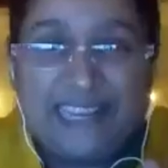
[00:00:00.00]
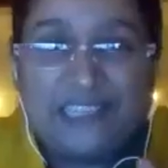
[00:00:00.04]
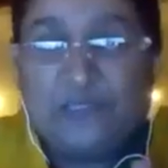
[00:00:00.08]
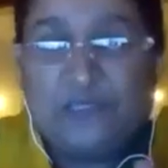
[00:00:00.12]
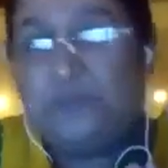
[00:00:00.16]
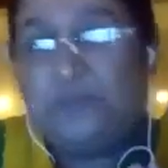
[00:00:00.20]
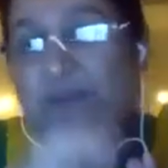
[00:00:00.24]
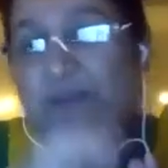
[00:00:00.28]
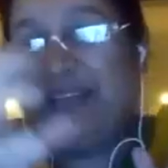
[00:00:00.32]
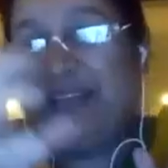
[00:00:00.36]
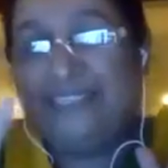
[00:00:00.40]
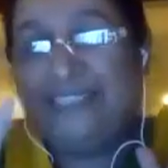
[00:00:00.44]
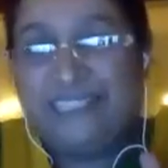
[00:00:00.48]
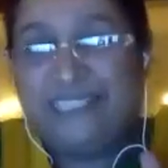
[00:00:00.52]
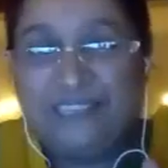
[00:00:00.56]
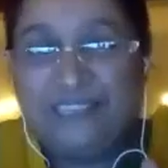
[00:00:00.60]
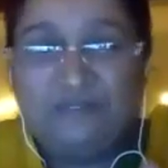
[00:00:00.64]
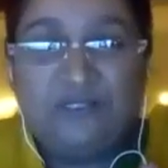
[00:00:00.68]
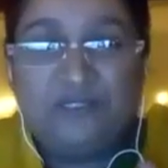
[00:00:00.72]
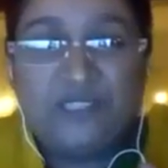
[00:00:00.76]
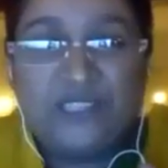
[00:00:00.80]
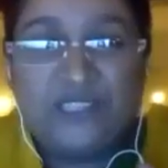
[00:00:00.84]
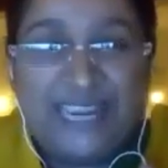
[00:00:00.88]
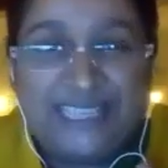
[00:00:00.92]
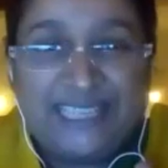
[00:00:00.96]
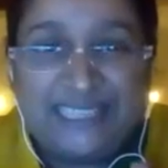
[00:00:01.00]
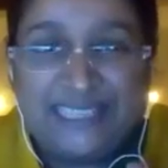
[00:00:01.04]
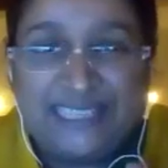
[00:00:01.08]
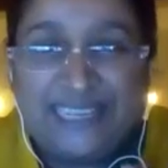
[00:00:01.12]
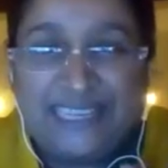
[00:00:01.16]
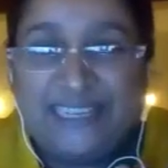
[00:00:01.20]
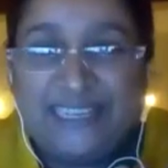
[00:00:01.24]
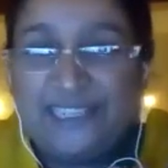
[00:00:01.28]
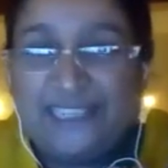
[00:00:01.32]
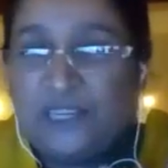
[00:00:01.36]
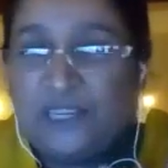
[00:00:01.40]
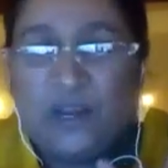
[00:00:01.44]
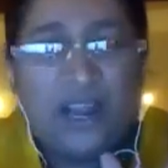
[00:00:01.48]
expensive
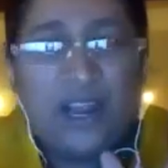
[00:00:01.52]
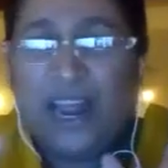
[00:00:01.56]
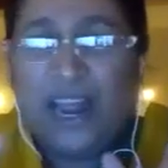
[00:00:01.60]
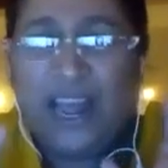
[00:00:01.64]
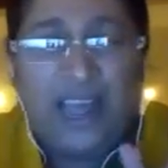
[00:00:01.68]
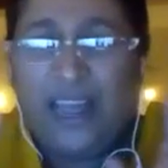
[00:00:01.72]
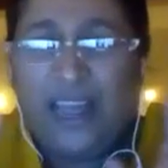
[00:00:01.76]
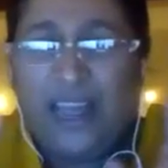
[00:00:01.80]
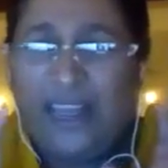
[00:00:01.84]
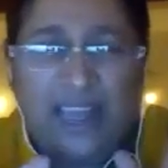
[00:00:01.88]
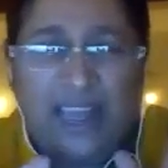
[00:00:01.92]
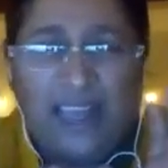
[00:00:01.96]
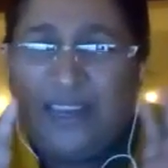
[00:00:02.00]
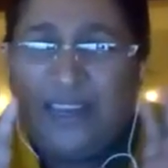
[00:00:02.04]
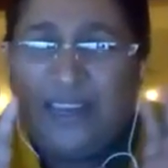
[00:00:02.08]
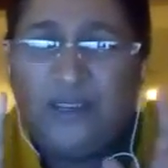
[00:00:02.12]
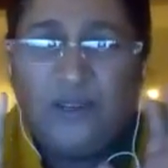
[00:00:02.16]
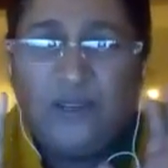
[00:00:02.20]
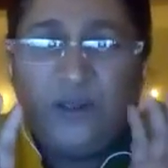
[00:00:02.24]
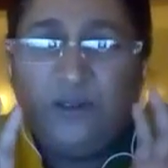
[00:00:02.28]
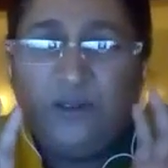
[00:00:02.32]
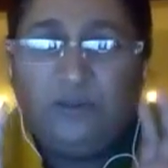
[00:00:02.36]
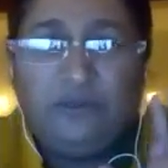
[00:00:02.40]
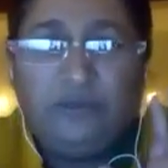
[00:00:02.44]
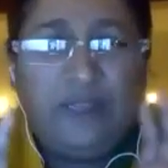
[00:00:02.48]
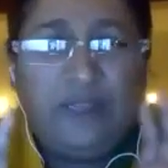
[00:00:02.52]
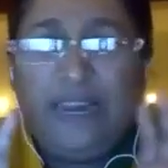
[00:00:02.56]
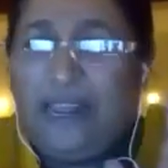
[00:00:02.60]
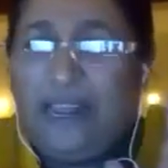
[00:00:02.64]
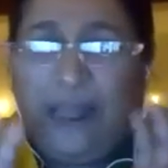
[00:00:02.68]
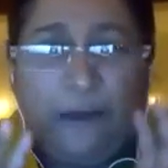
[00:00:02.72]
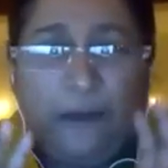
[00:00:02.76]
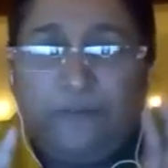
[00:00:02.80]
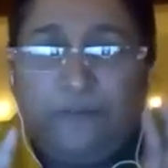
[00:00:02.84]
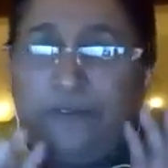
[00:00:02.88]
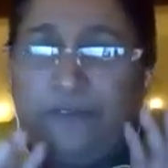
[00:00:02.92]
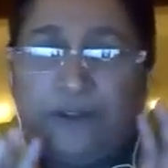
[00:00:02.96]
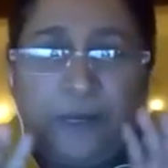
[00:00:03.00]
dresses, or I don't feel
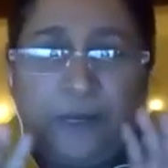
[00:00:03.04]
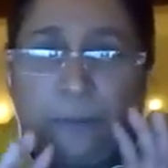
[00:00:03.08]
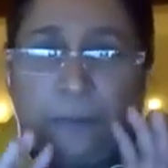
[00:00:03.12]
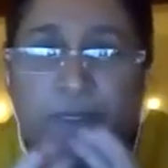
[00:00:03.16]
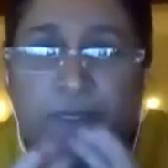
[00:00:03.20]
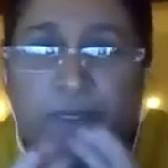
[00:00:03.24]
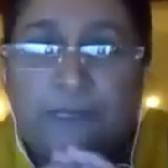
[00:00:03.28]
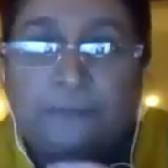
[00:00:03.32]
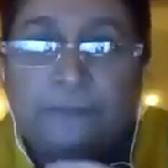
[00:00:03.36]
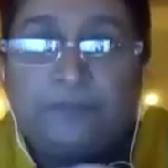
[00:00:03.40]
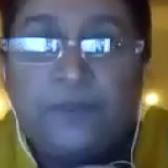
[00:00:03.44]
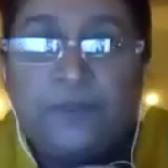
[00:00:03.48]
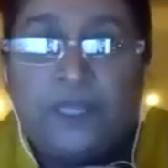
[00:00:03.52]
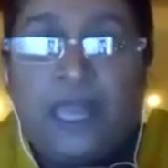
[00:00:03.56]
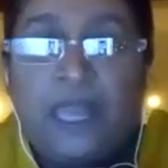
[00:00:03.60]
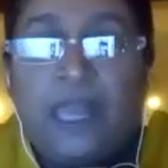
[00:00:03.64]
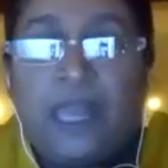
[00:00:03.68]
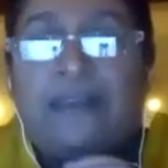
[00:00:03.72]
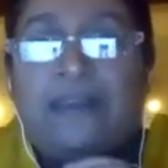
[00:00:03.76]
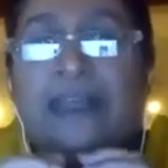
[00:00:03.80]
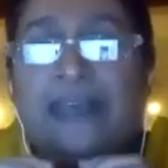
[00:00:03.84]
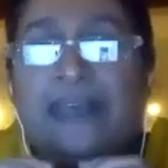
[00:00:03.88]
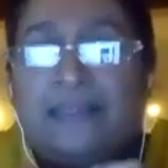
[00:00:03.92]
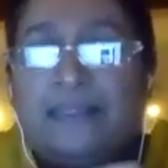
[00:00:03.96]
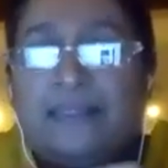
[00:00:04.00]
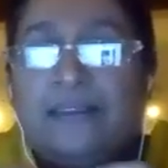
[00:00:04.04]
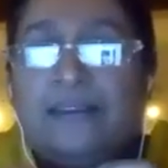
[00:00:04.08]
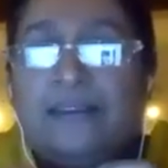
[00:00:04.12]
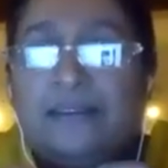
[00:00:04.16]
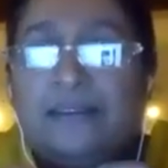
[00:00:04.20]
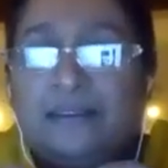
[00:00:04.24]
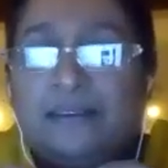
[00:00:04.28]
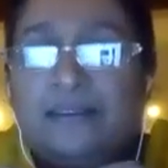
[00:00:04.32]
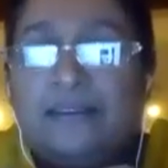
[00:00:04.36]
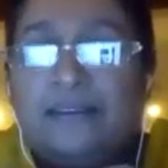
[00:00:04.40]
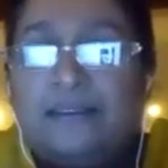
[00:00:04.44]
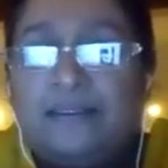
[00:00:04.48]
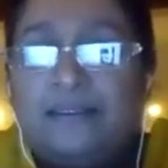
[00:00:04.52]
comfortable.
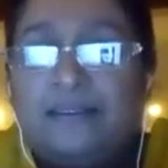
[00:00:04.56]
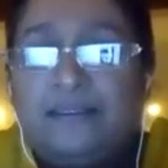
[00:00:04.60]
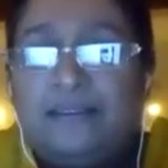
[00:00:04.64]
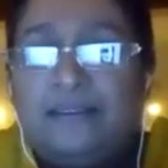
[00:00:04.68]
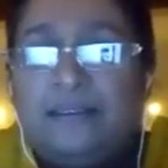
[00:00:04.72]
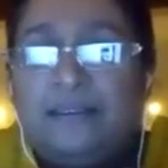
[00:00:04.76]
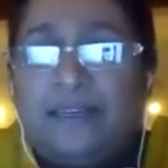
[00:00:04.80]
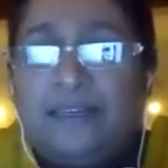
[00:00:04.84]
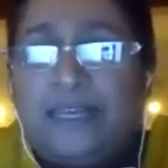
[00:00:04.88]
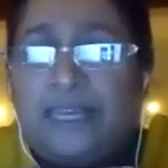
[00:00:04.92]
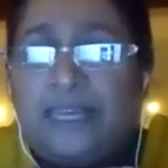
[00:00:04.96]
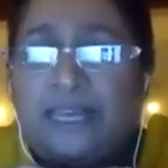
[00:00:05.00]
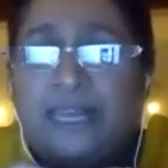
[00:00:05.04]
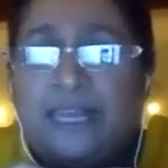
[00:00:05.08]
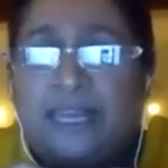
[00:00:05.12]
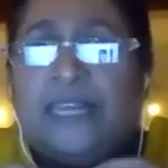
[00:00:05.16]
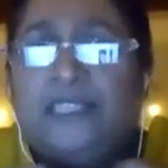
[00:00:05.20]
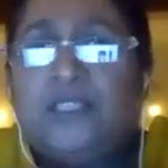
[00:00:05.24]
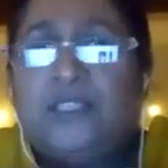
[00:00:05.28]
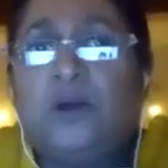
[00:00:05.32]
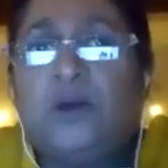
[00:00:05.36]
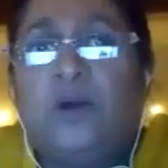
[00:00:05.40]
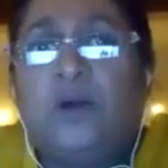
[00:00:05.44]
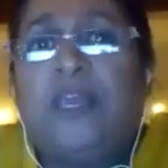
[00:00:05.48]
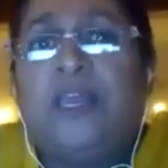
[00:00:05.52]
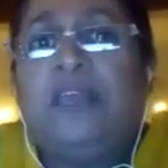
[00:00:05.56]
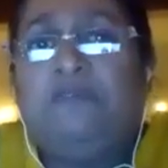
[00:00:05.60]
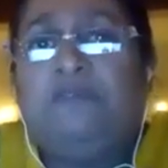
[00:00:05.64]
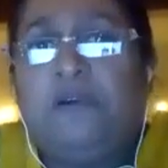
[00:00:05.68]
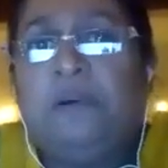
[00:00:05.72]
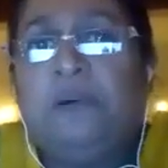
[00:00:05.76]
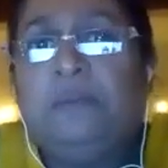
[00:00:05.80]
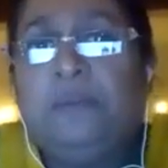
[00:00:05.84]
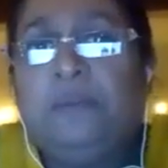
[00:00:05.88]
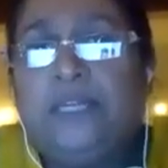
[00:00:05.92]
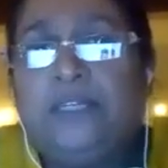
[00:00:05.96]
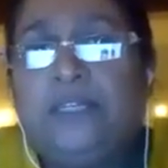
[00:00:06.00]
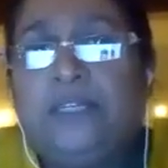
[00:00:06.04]
Rather, it's okay
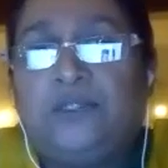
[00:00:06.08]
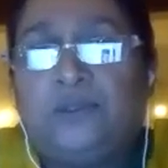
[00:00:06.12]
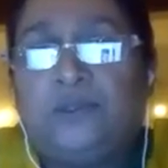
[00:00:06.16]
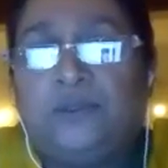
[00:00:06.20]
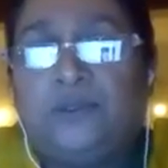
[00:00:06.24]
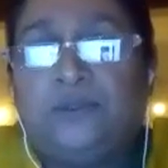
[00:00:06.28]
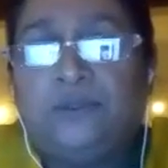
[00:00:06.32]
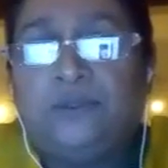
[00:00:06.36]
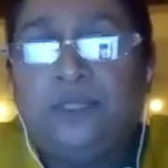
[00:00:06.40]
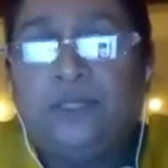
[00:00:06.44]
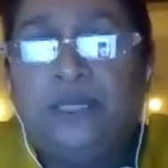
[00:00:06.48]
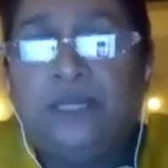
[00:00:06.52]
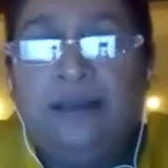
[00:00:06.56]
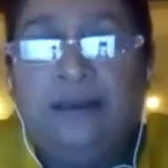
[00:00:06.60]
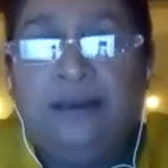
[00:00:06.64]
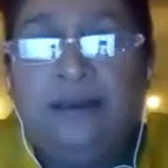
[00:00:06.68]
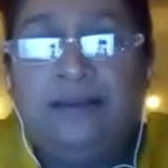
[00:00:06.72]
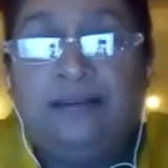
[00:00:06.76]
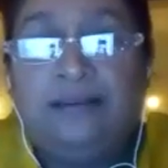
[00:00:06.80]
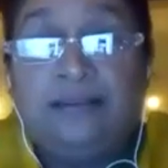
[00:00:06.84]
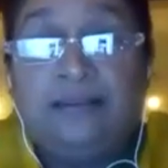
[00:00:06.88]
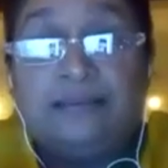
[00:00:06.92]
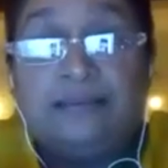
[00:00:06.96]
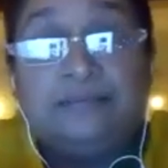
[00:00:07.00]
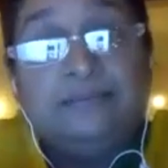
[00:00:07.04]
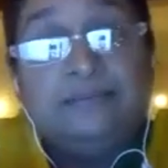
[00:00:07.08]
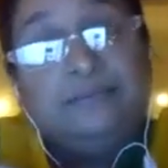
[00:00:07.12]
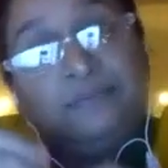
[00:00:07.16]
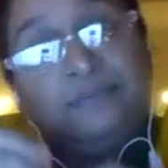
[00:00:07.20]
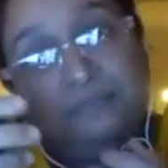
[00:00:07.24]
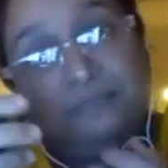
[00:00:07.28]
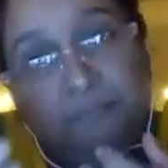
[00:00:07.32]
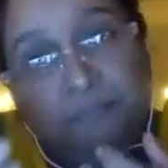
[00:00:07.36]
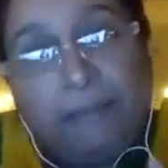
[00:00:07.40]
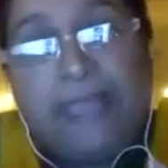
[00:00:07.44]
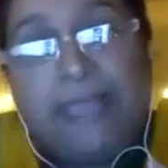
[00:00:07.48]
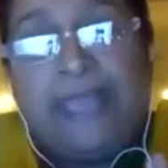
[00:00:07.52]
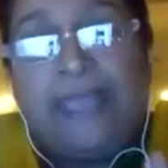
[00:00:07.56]
for me to
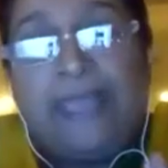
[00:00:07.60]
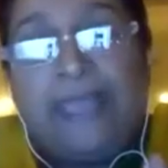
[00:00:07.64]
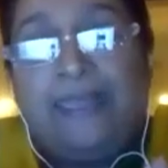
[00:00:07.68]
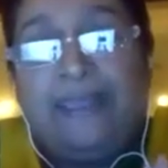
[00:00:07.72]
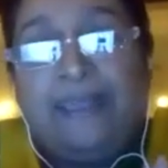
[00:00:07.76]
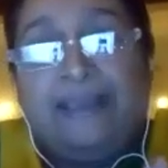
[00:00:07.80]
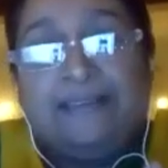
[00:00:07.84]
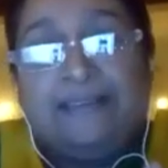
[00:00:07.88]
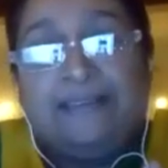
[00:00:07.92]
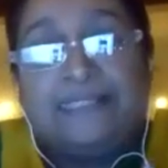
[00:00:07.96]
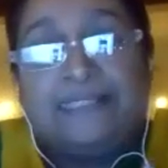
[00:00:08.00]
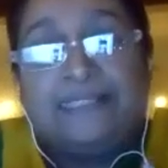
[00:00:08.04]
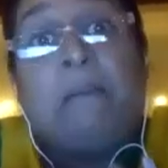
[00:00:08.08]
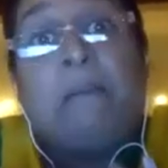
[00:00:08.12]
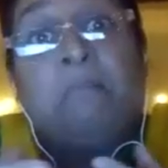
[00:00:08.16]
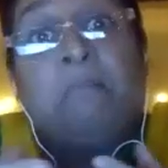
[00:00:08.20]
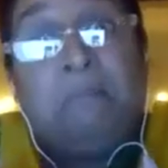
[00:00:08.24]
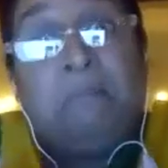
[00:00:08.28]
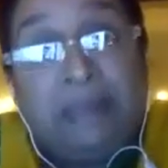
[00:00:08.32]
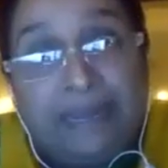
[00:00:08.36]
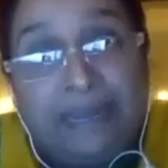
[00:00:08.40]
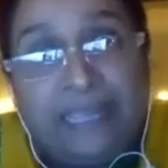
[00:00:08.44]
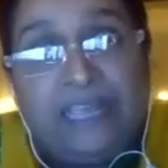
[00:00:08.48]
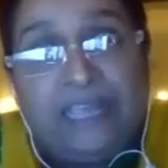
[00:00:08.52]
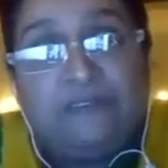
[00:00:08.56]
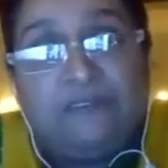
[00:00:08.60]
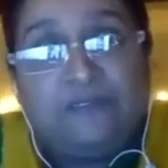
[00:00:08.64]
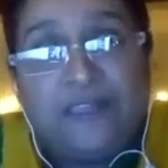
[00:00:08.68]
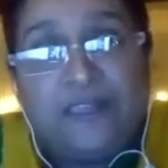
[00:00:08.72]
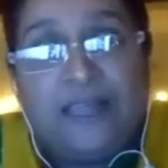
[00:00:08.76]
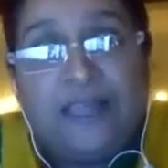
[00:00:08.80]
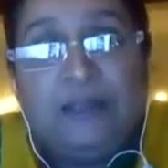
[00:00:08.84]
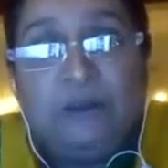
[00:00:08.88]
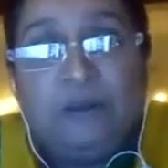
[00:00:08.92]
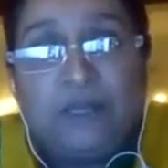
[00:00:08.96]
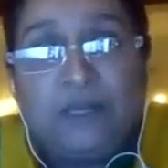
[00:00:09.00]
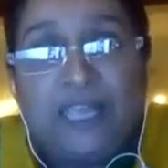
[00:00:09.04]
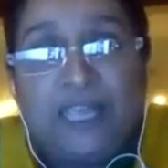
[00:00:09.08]
pay somebody if
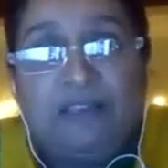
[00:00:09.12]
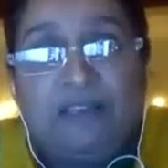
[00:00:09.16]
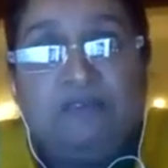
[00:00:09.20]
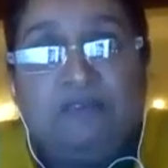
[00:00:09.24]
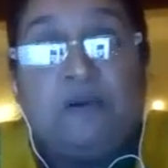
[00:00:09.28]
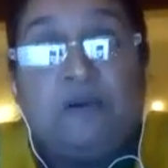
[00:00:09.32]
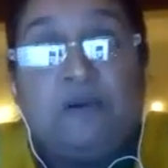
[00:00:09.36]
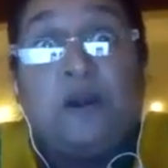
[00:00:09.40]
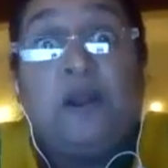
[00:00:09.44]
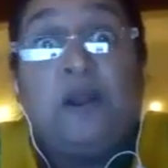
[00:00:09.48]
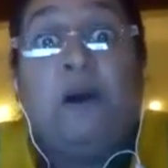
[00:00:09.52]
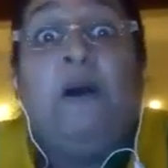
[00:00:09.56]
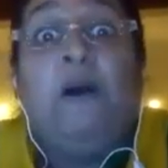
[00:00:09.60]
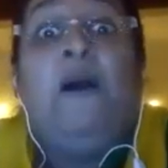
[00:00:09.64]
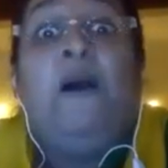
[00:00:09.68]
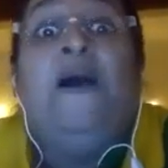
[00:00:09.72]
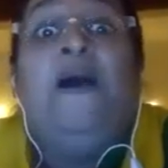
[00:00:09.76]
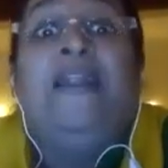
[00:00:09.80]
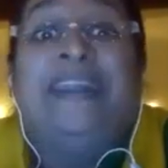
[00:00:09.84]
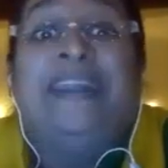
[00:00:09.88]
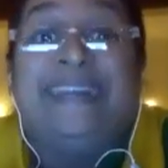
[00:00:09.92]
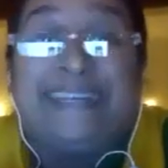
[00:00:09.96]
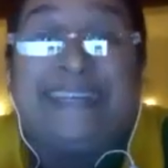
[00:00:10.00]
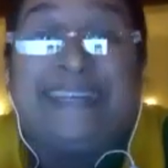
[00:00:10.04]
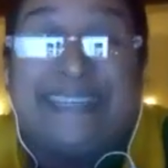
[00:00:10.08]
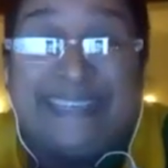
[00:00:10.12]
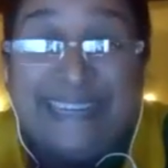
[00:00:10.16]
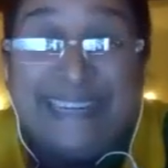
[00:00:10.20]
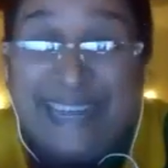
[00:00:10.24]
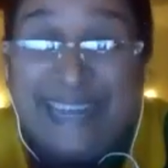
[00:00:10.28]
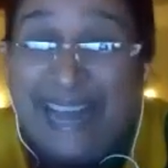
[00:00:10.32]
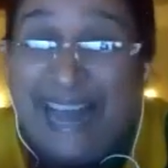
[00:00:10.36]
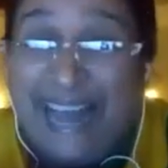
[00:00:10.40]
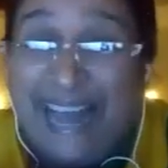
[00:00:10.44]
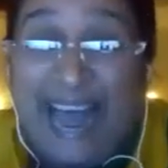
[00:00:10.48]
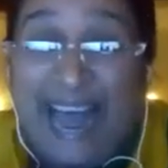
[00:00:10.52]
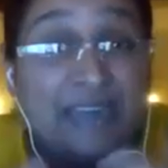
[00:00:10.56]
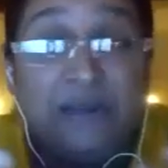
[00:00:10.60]
they're looking for, or
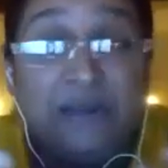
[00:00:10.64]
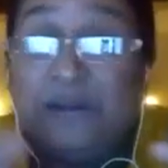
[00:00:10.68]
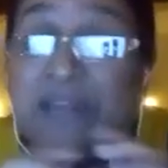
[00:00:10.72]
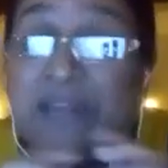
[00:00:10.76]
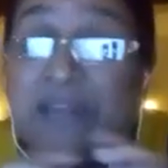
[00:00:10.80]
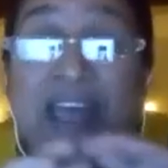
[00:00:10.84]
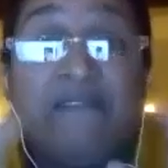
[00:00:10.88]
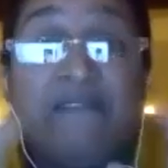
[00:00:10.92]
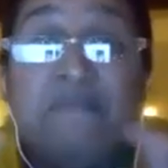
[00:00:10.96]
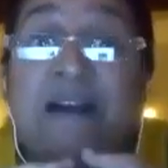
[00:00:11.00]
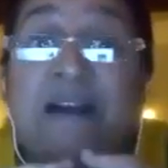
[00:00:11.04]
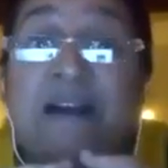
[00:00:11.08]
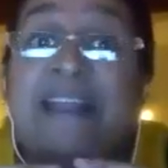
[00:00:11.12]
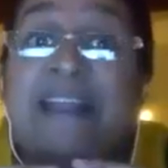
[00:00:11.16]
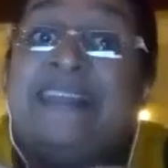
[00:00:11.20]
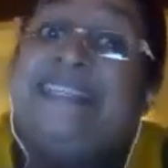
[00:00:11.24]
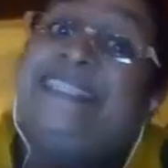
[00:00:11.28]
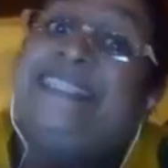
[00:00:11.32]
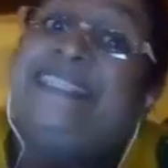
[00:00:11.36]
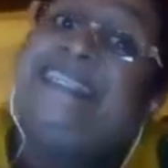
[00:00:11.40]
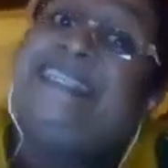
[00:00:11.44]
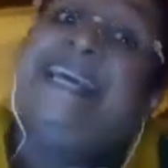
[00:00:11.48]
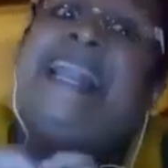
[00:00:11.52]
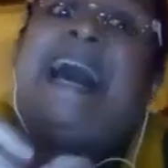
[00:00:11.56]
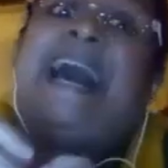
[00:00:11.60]
I don't have money, still